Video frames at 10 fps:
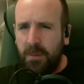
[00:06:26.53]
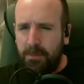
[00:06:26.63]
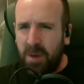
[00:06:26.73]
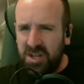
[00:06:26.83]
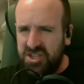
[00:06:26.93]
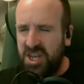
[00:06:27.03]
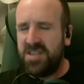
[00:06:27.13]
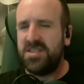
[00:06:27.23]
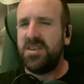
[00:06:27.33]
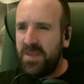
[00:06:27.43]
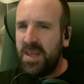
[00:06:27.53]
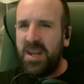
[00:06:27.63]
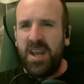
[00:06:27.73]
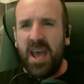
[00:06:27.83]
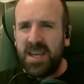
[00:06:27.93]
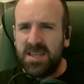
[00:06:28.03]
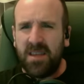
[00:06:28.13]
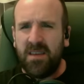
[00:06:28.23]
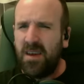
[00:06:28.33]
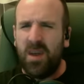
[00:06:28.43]
budget.
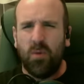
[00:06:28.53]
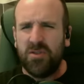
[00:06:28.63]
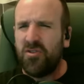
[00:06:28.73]
Next, he wants